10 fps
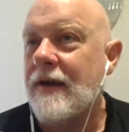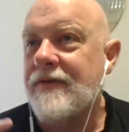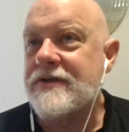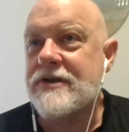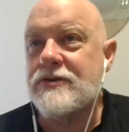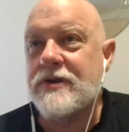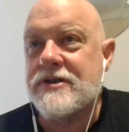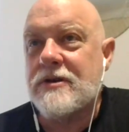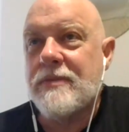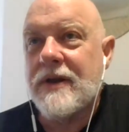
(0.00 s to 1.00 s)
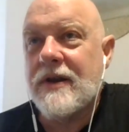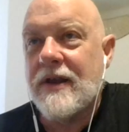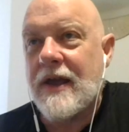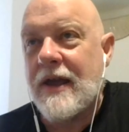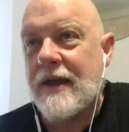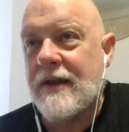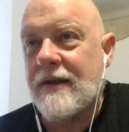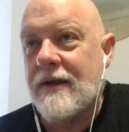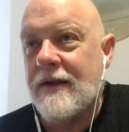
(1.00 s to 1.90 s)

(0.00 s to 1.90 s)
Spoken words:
situation had been, hey,